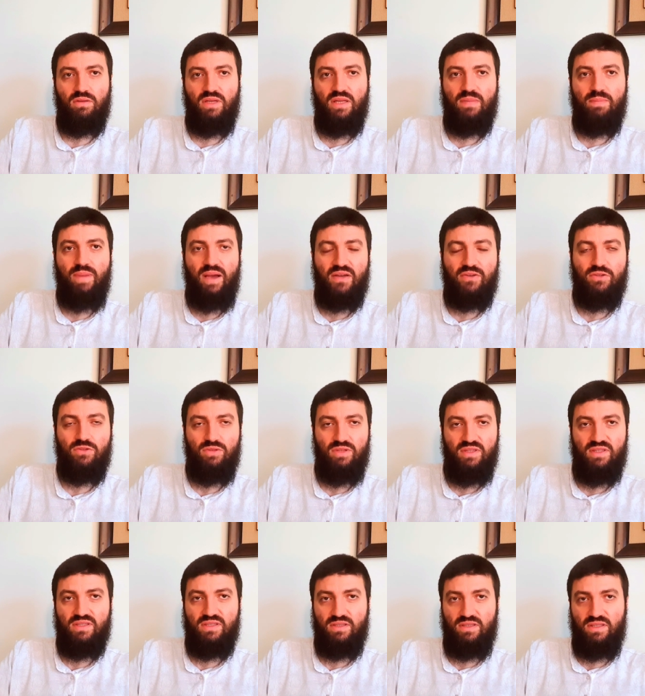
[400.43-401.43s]
get back to
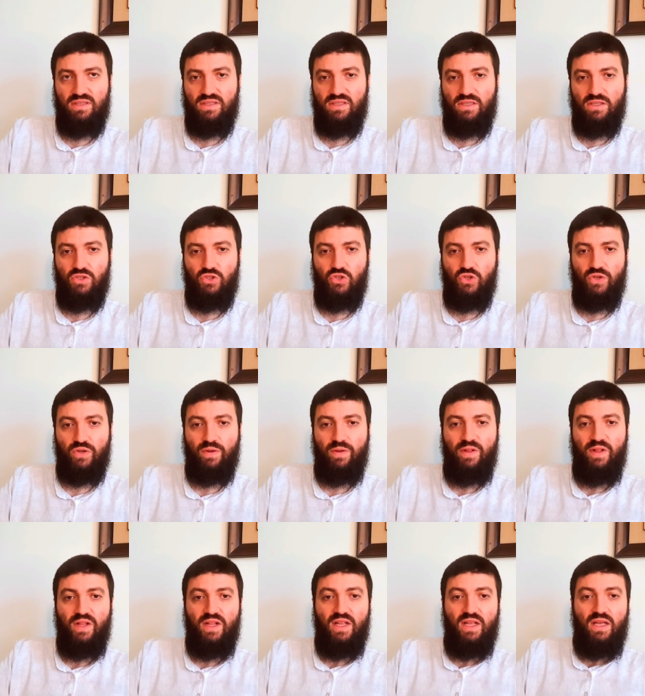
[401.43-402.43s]
this distinction
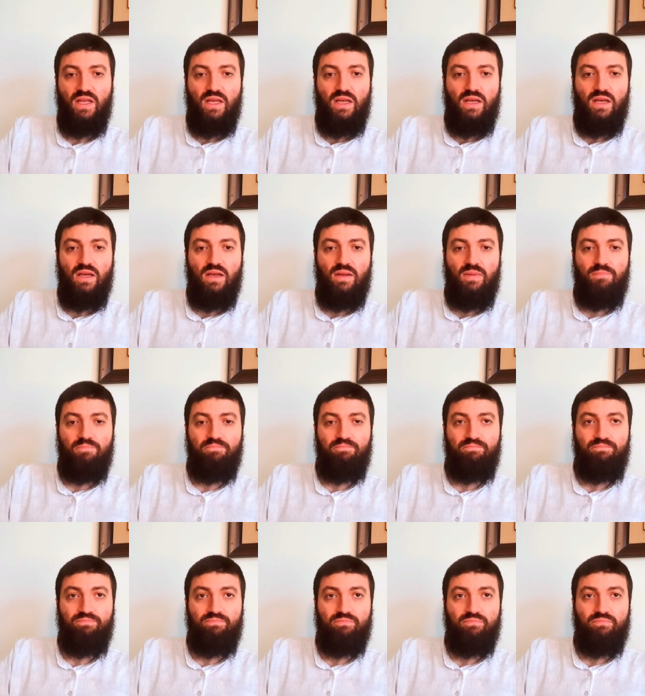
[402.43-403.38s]
um,